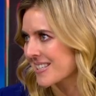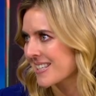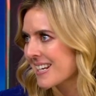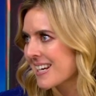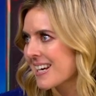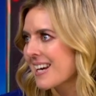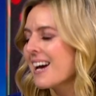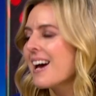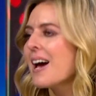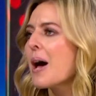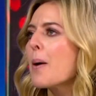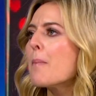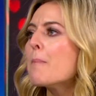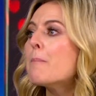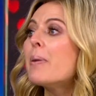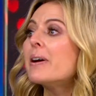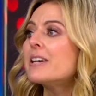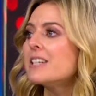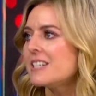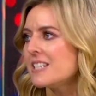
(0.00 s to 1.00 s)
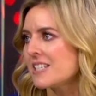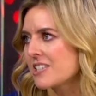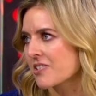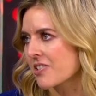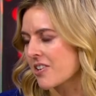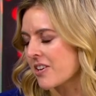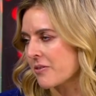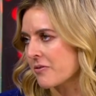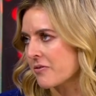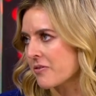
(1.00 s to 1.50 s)
Is that all? Yeah. But it is
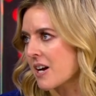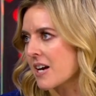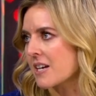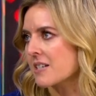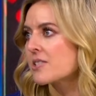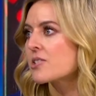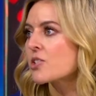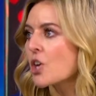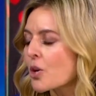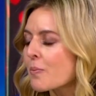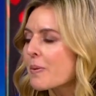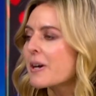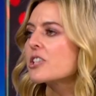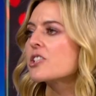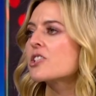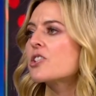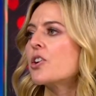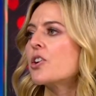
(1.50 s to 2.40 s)
growing fast, so much